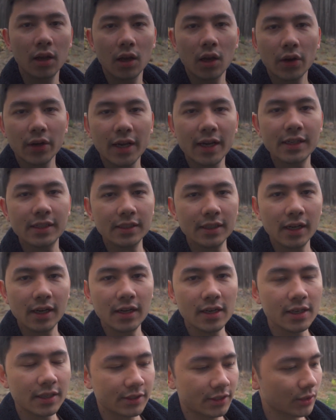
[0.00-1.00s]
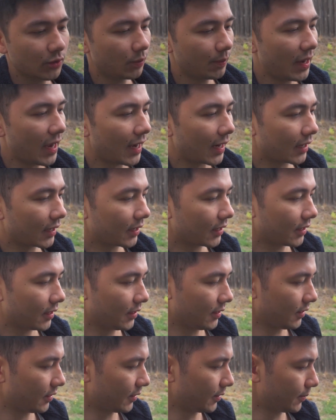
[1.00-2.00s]
Okay, so we're back.
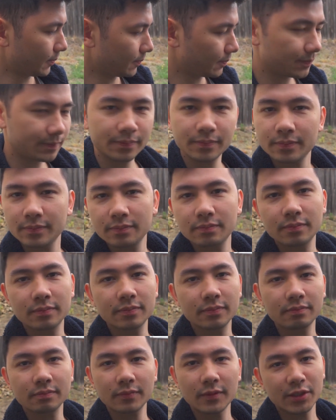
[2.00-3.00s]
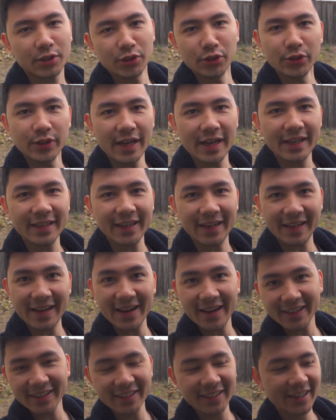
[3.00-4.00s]
It's a new day
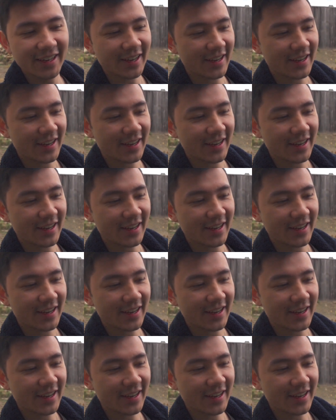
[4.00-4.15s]
again,